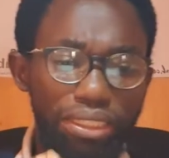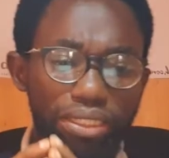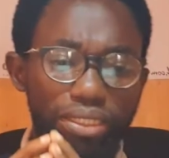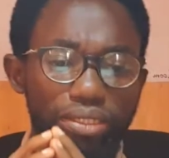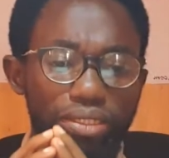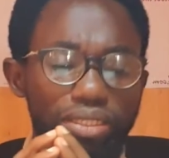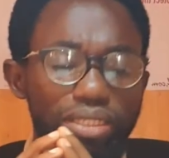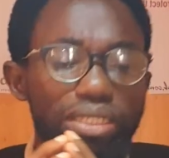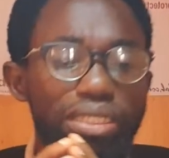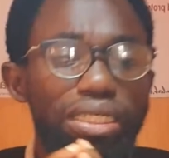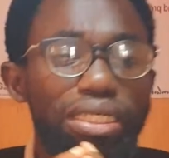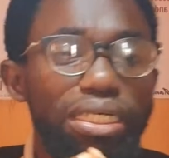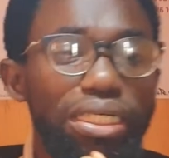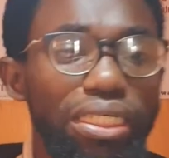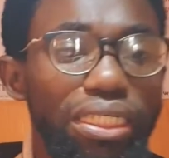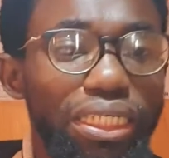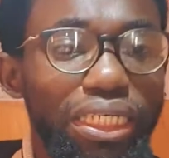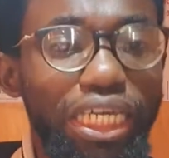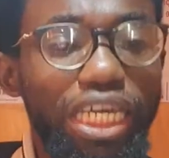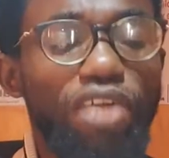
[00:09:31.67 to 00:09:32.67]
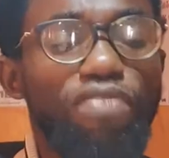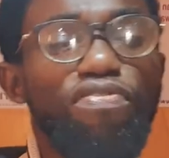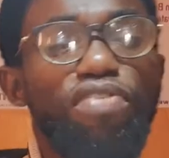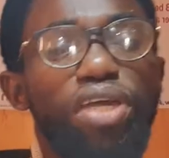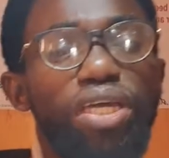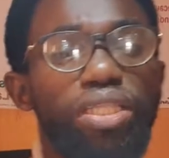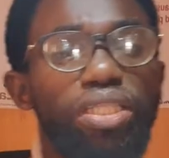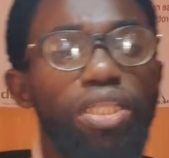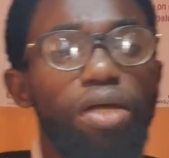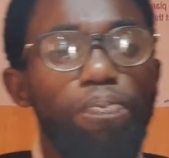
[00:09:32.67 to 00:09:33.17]
this. If
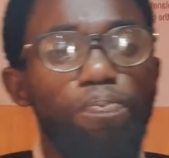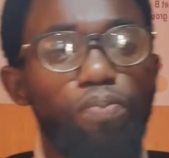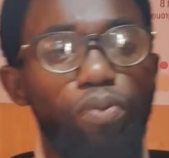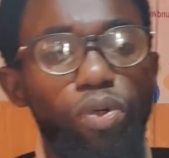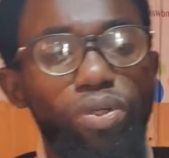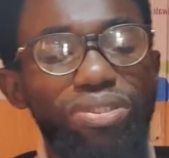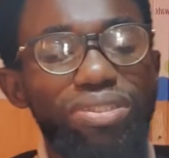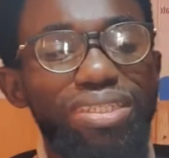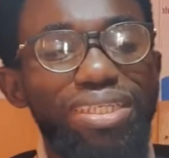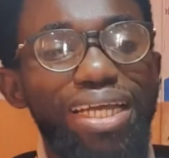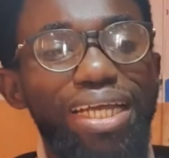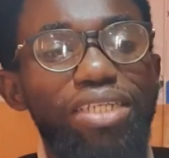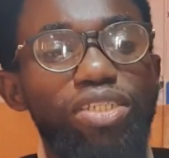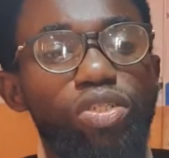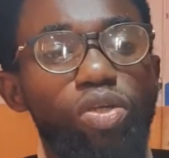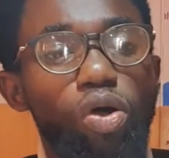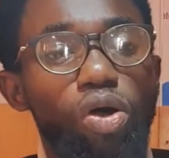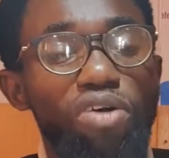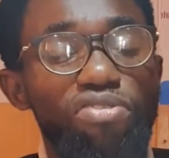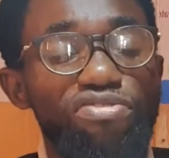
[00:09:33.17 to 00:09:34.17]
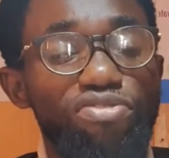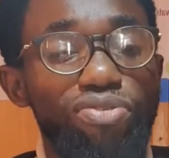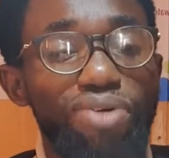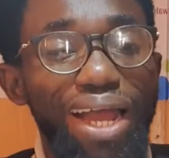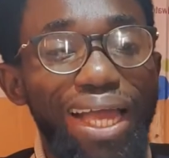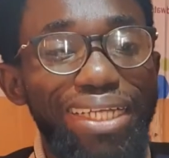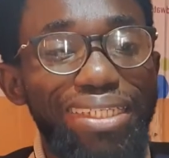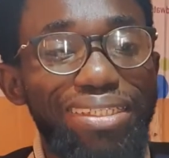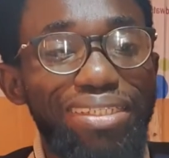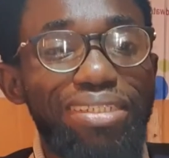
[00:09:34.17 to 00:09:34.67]
in the process of
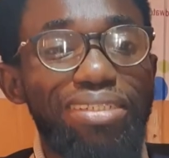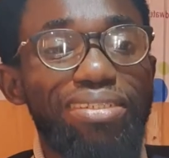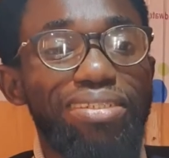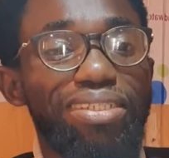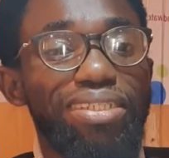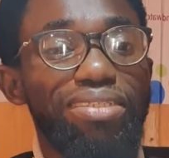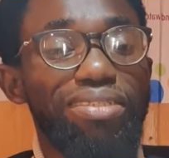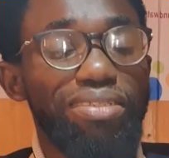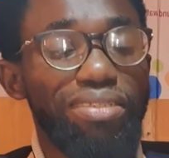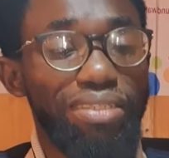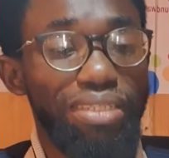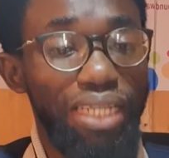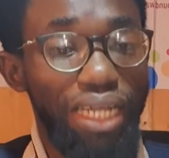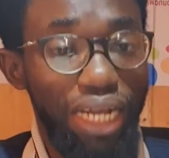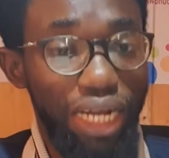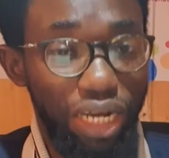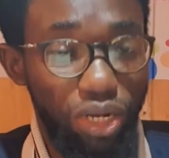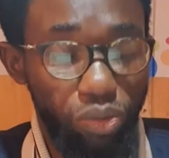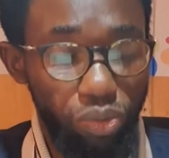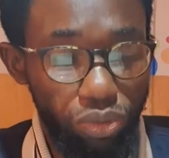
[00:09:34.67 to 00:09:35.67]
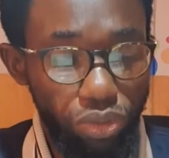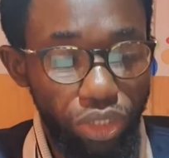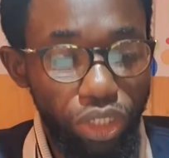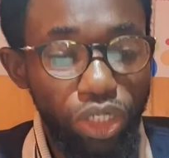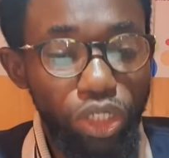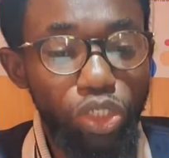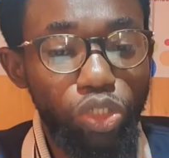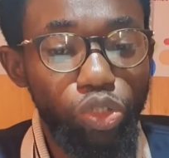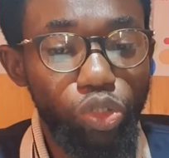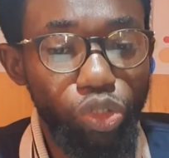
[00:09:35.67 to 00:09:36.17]
writing this down,
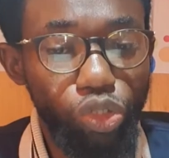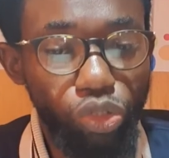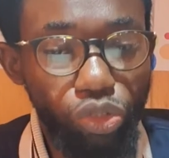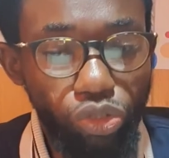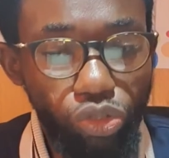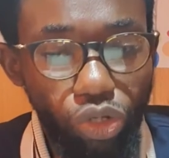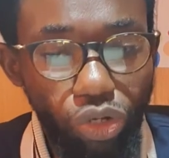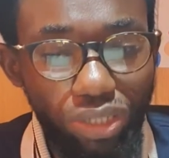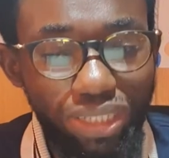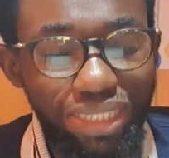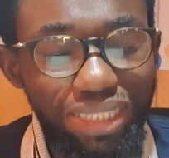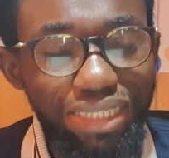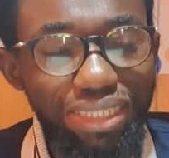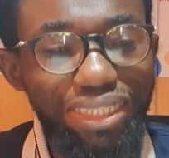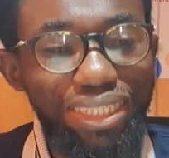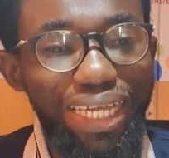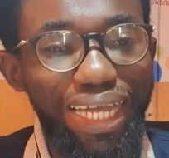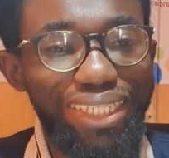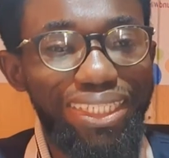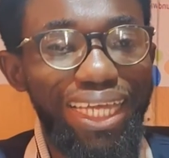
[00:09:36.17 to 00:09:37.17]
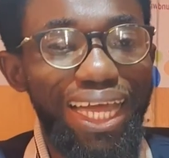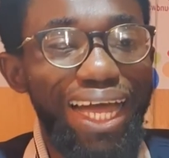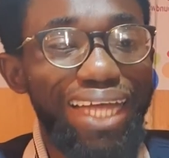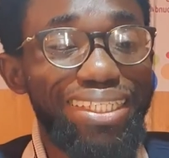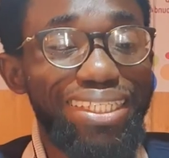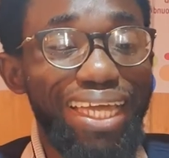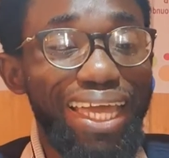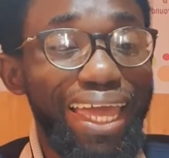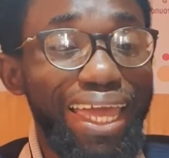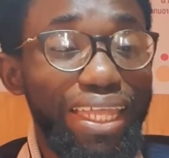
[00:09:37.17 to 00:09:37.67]
you notice that
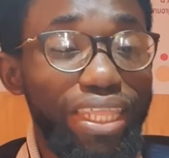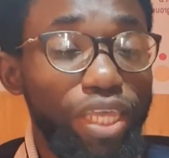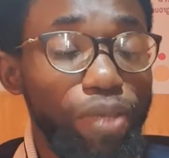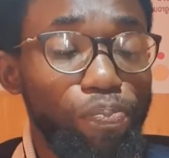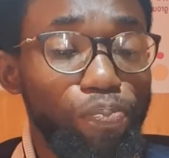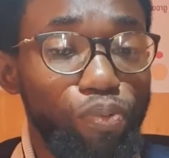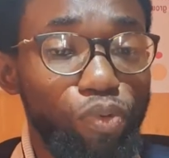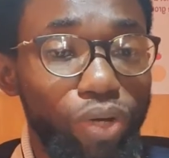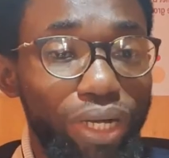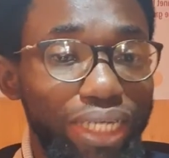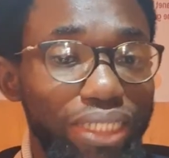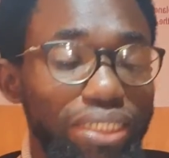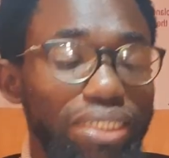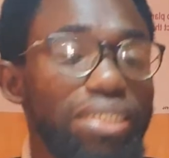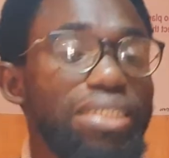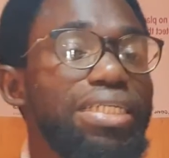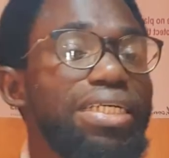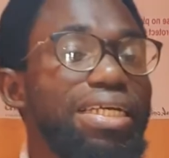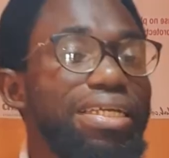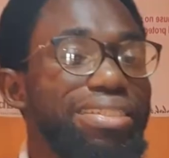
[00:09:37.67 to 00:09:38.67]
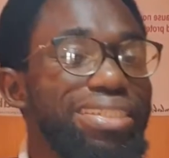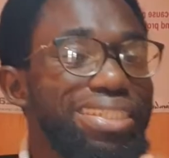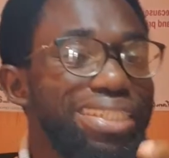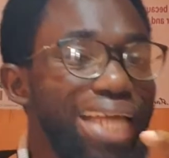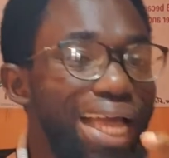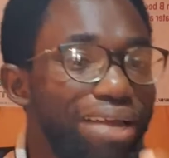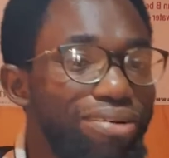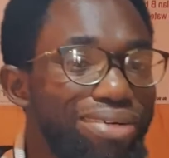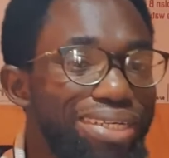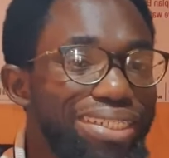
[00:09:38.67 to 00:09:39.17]
at any point
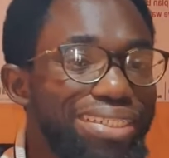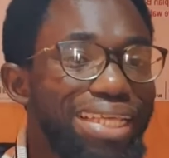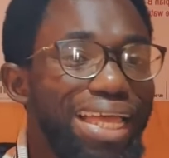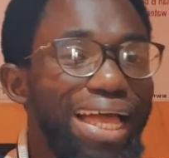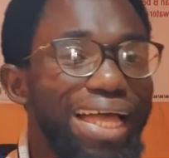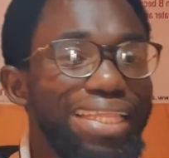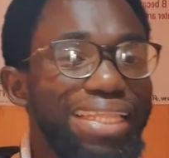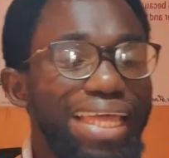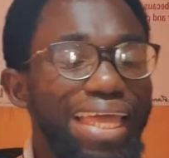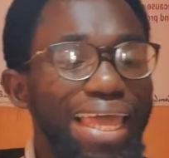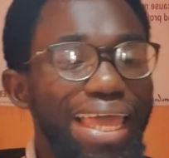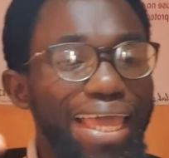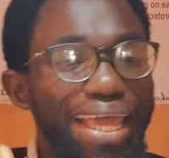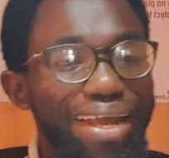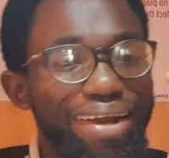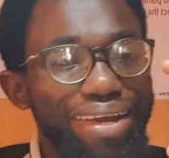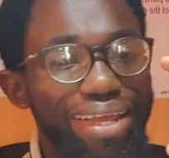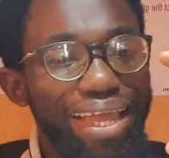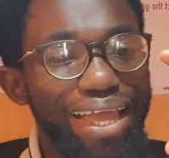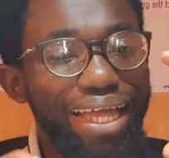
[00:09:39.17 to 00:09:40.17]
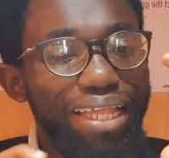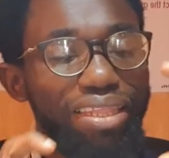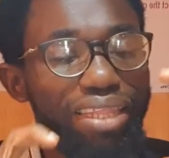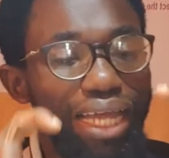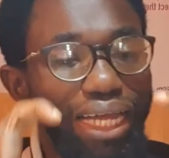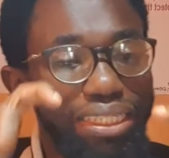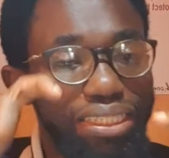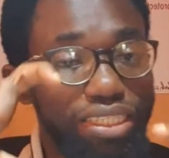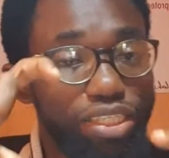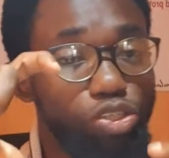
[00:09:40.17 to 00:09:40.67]
there is an area
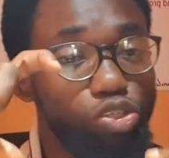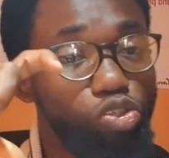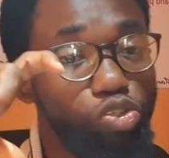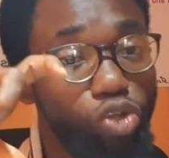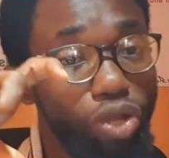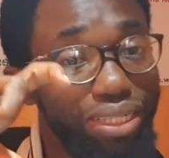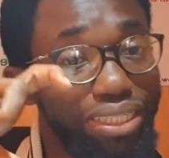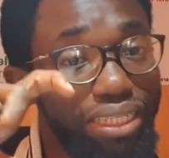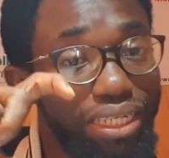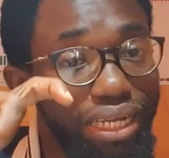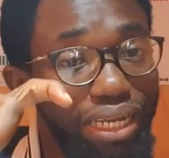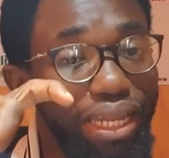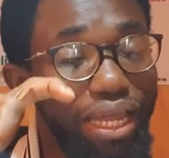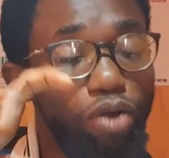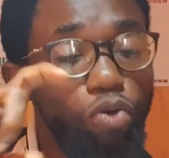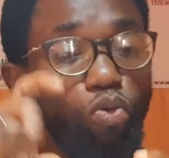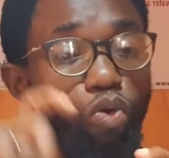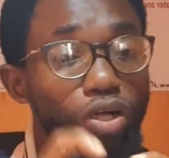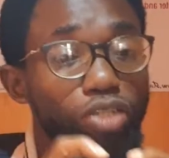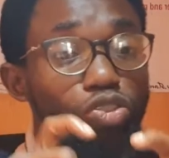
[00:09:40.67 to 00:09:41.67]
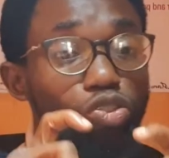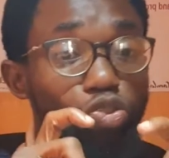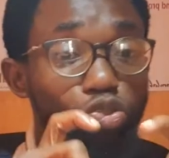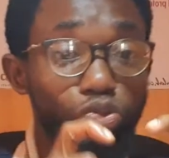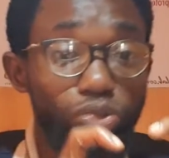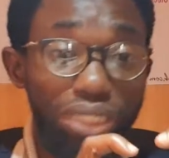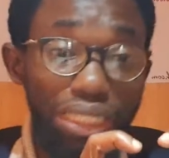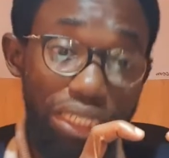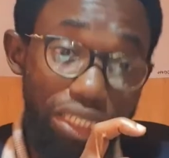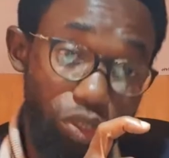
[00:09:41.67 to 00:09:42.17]
that is not clear what you
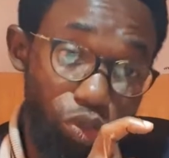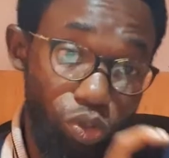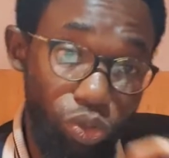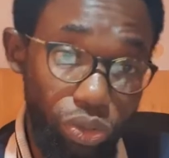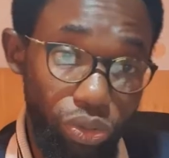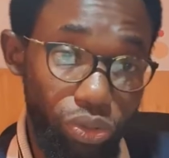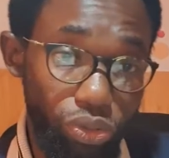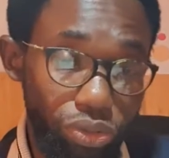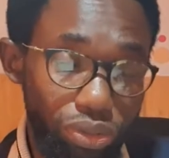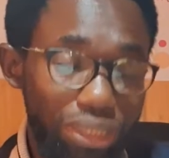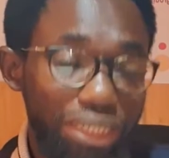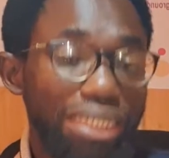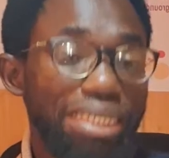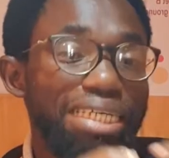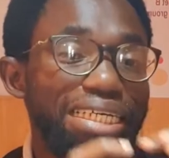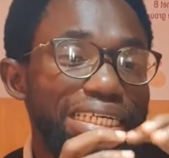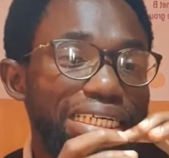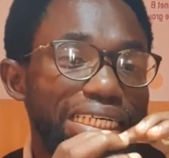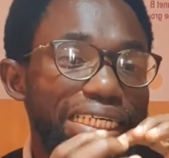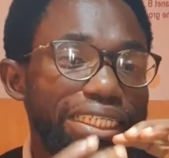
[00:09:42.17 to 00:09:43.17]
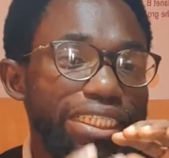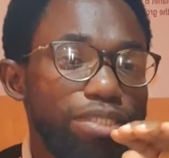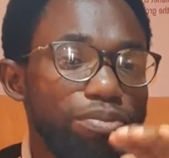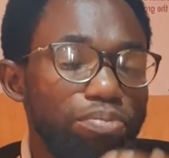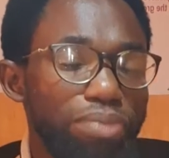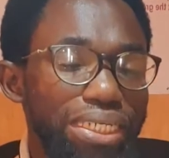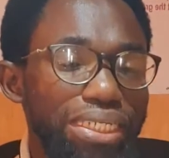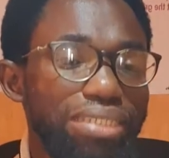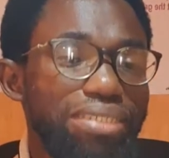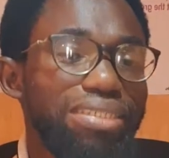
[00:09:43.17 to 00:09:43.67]
really do, it
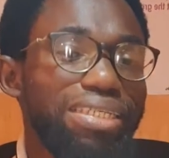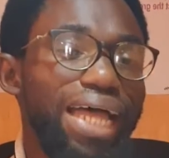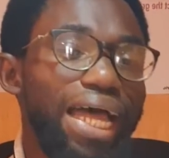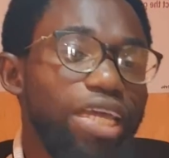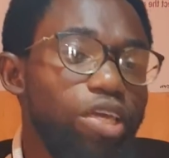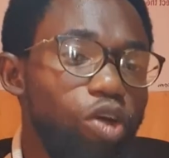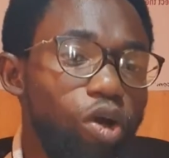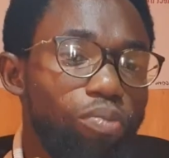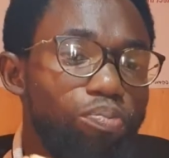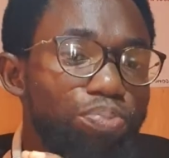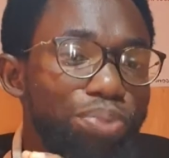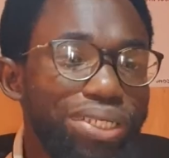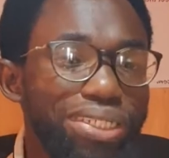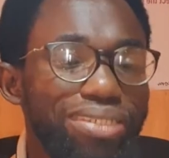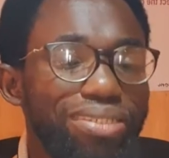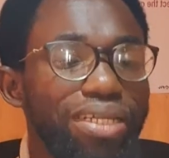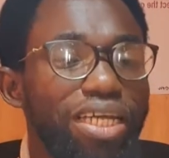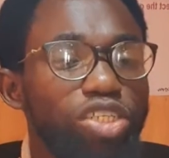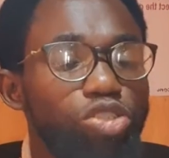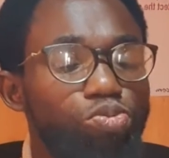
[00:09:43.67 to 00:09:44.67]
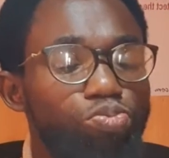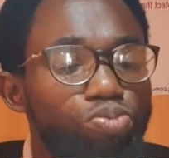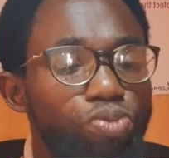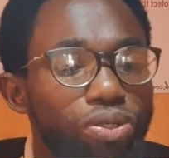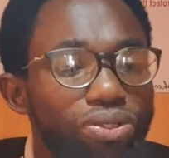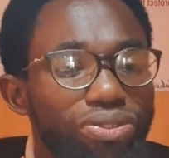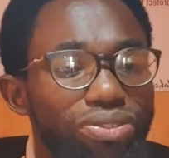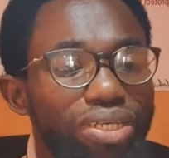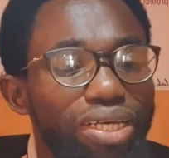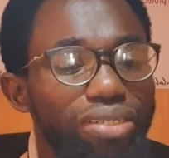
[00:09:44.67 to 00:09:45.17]
means that your business
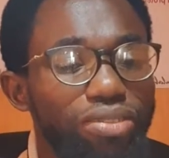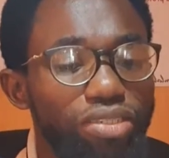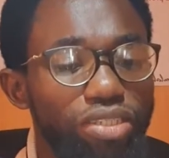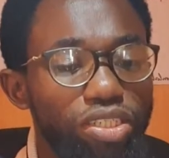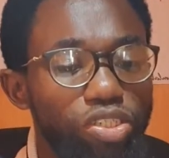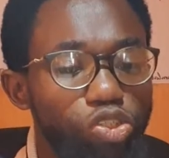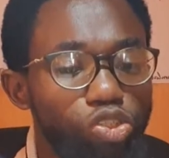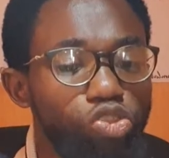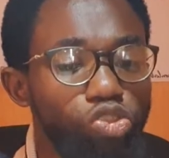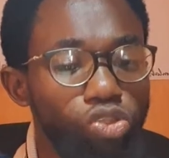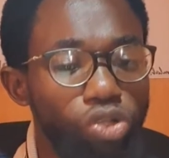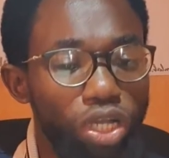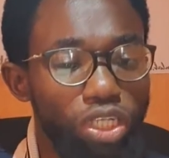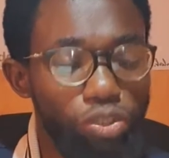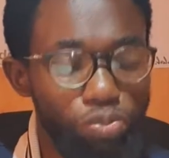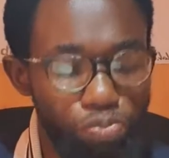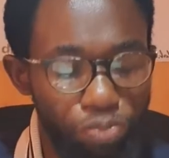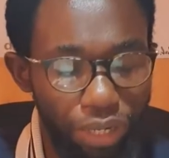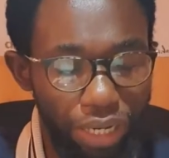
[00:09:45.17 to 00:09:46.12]
process is not,